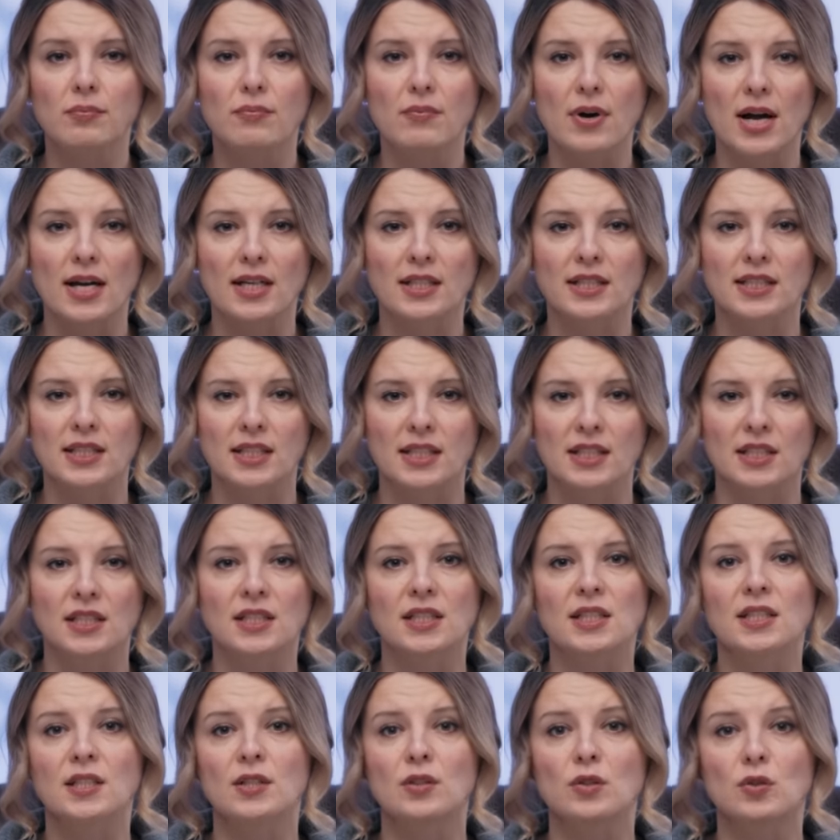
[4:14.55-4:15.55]

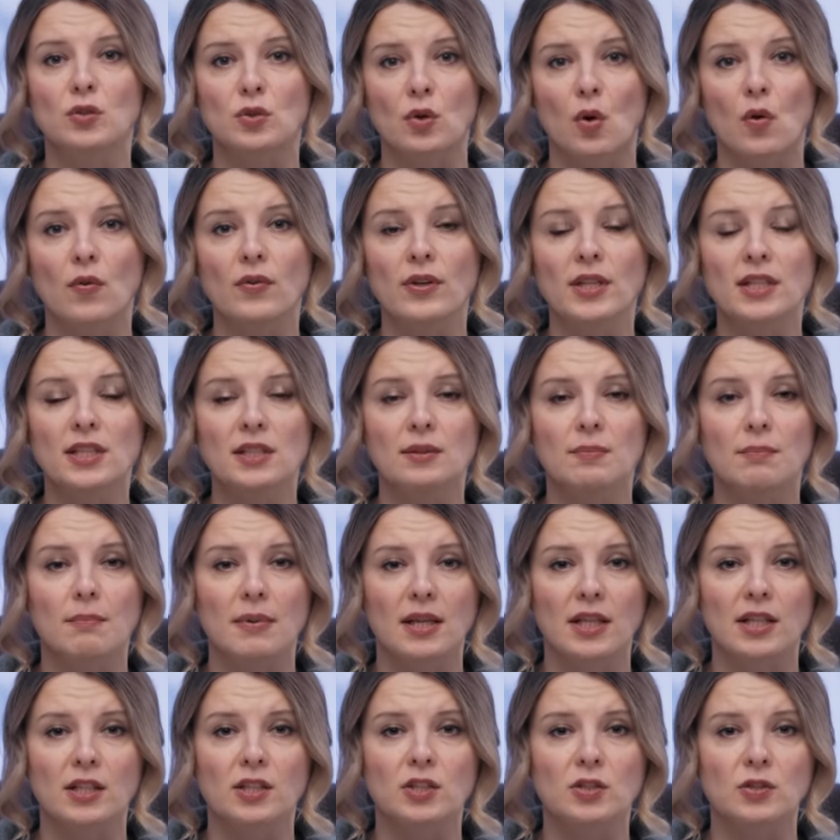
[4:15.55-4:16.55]
practiced Soviet
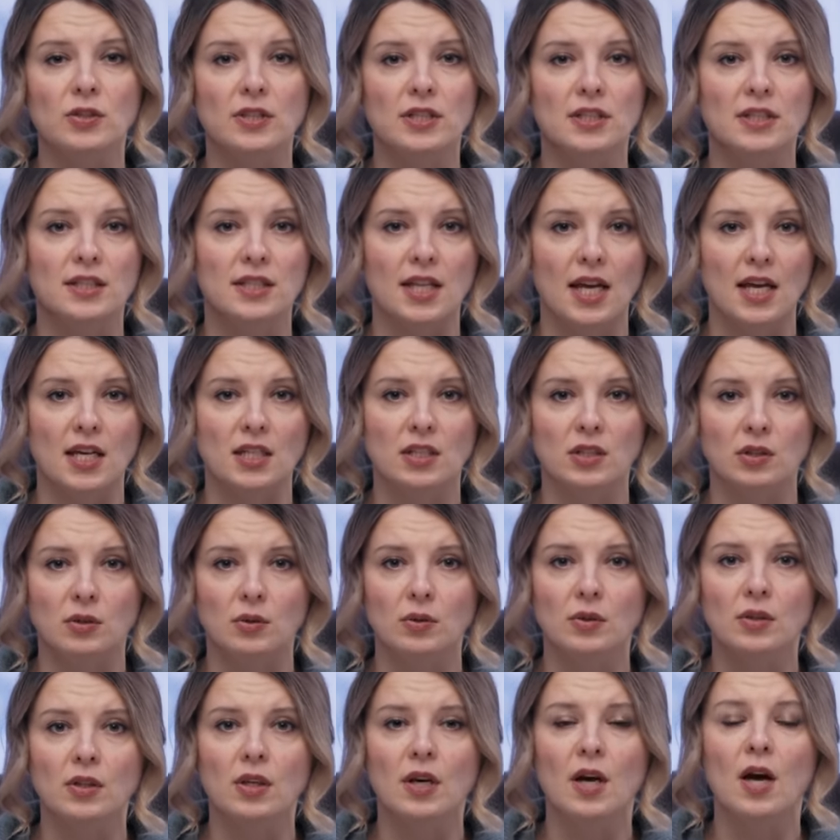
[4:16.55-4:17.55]
military
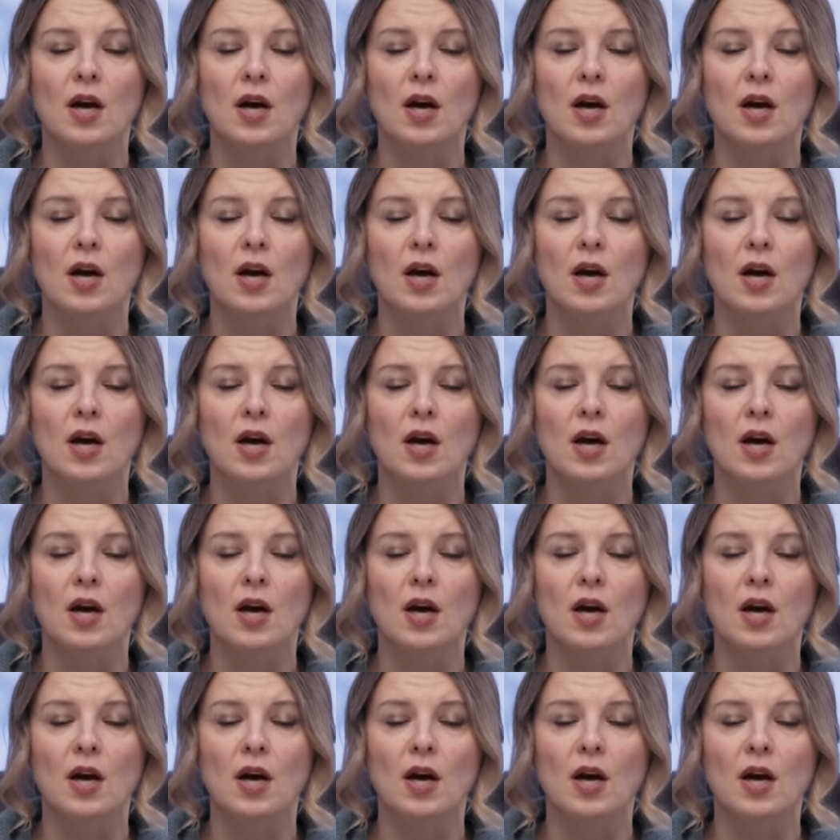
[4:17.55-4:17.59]
statute,